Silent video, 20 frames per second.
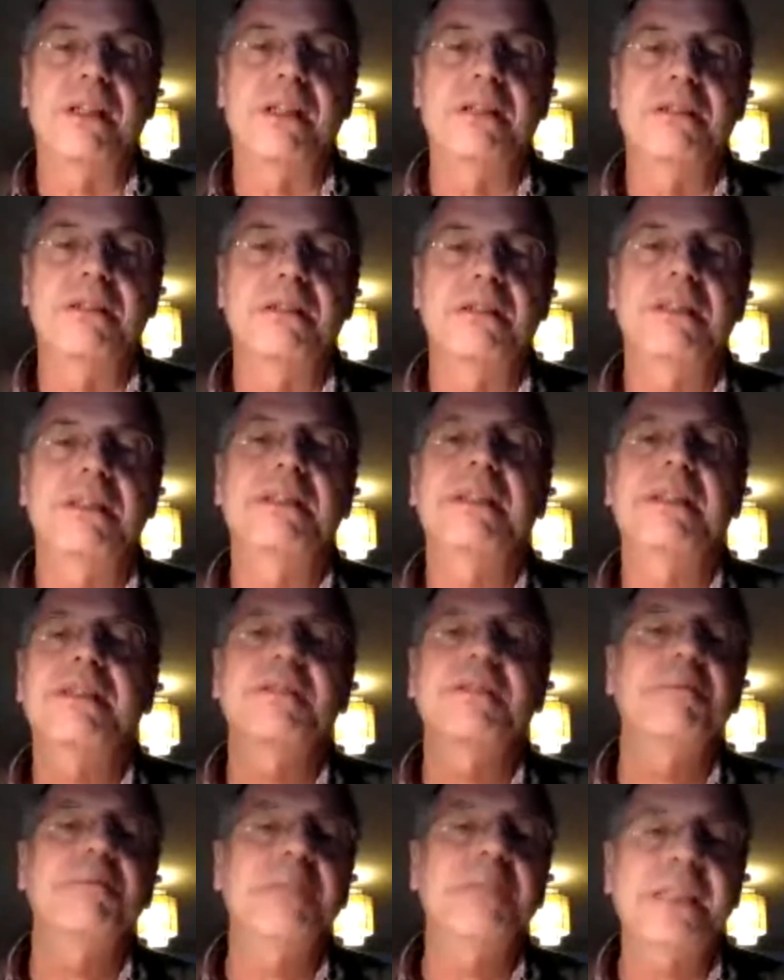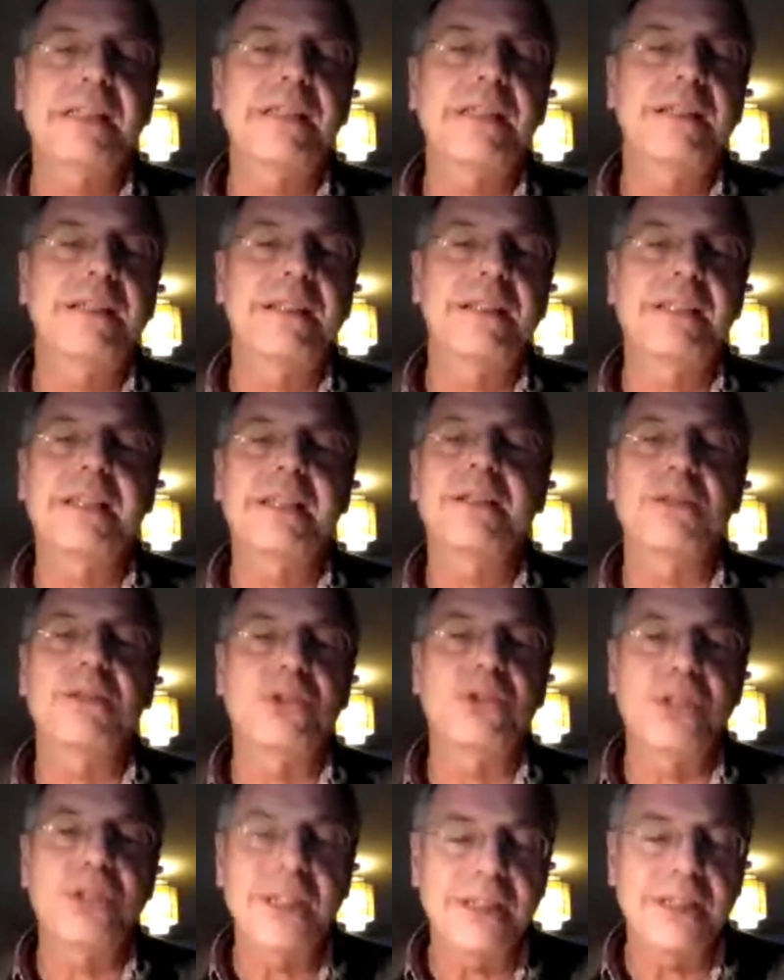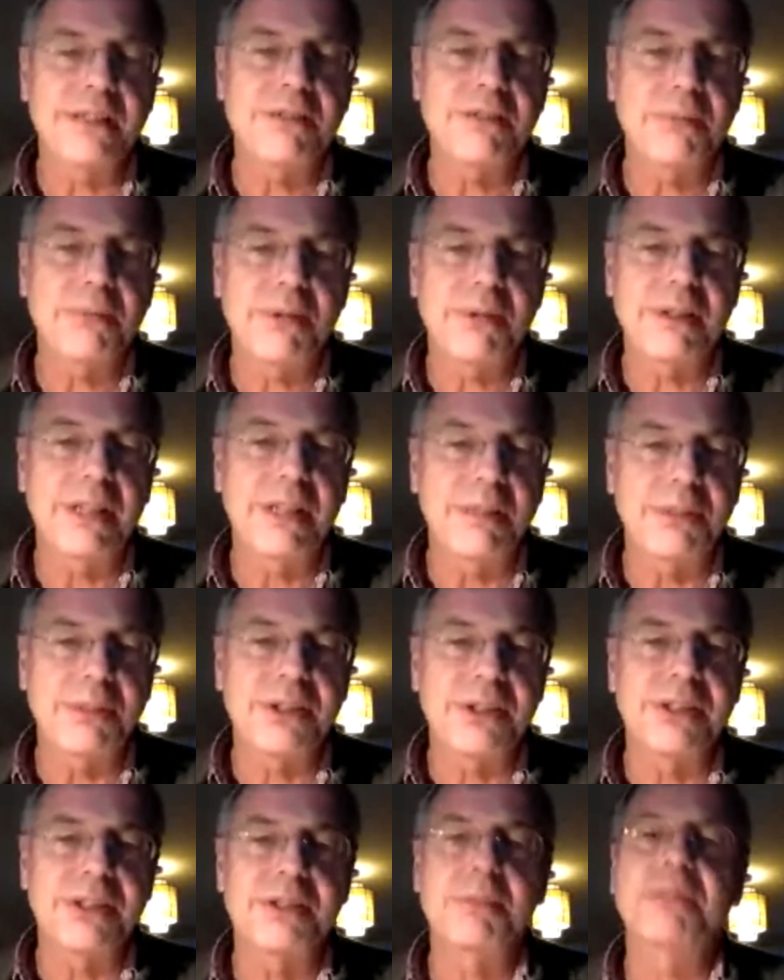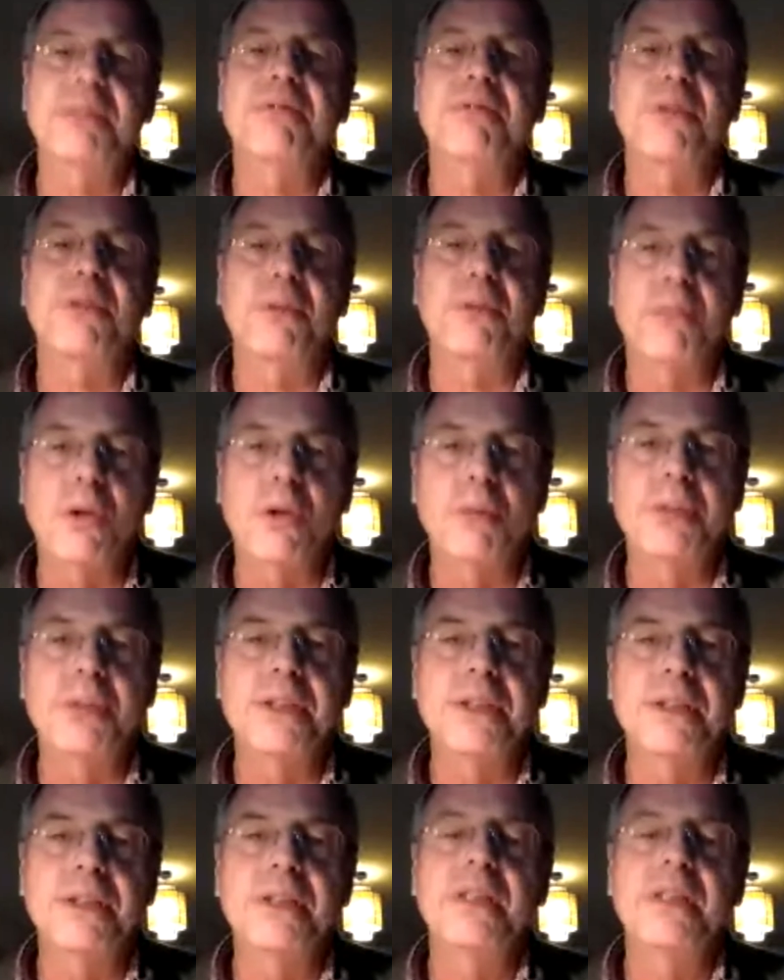That doesn't mean that it cannot change with climate change. But for the moment,